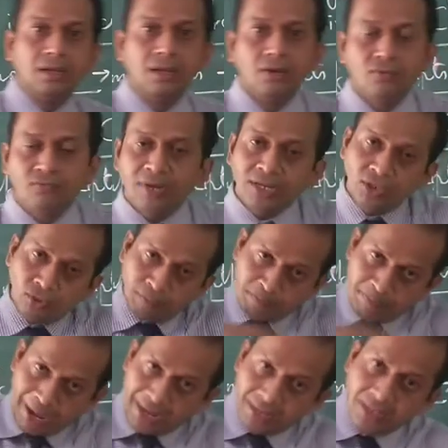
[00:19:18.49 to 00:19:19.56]
when you
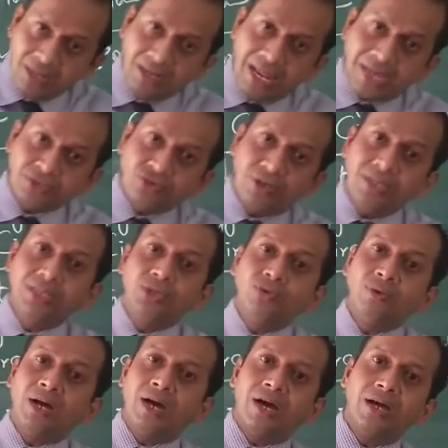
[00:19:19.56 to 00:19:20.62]
paddle, actually you
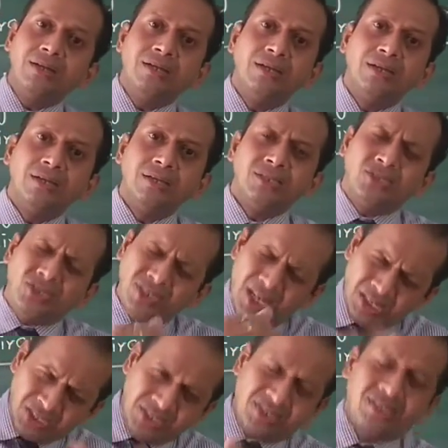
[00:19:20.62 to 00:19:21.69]
are
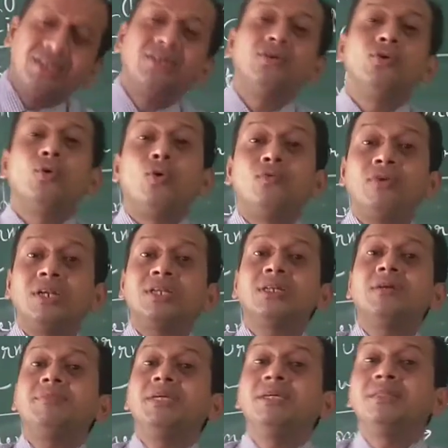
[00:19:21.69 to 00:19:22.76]
just
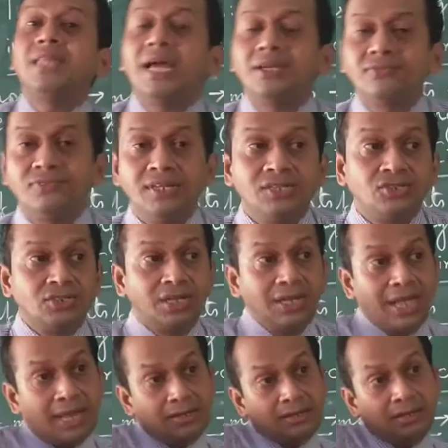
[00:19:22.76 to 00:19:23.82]
overcoming that friction, and